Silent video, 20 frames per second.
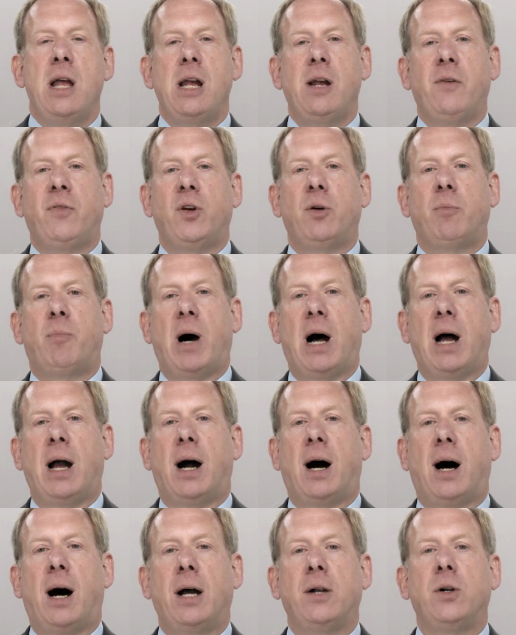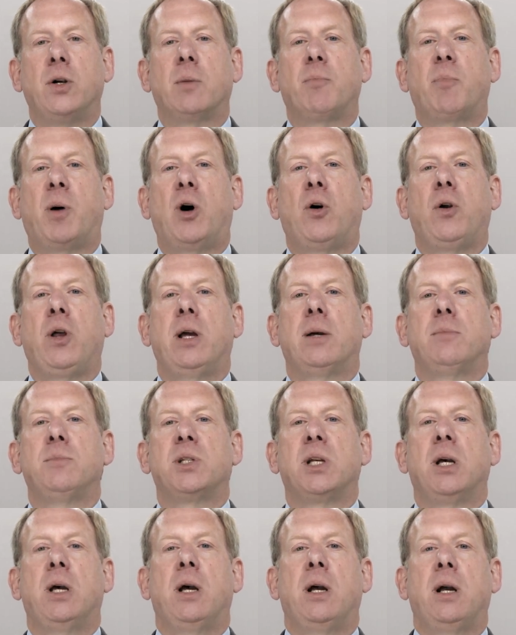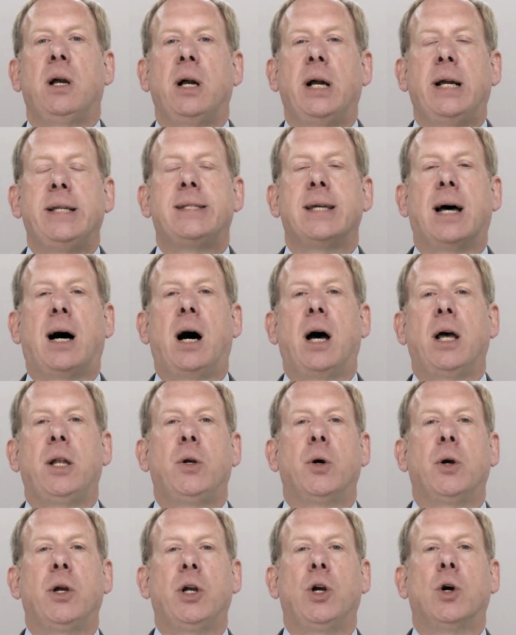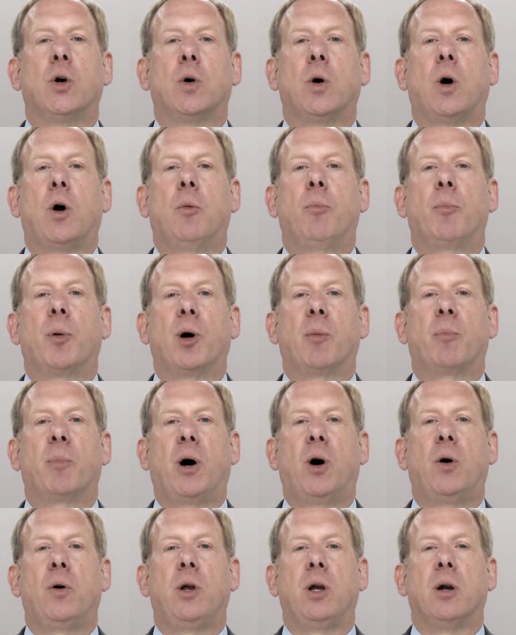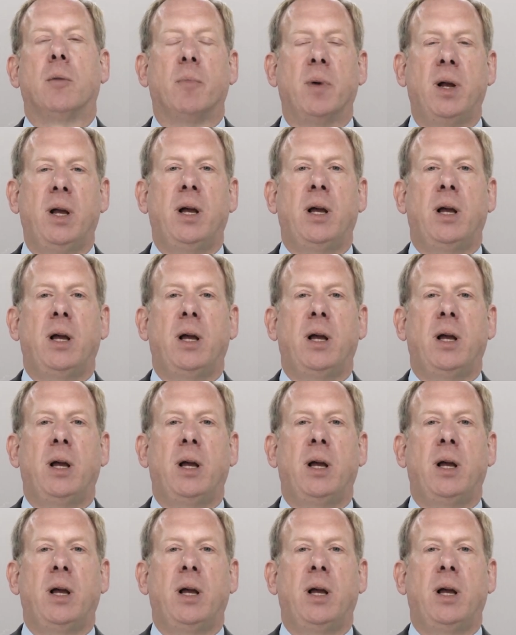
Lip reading: If you buy 100 podiums, it's €100 per podium.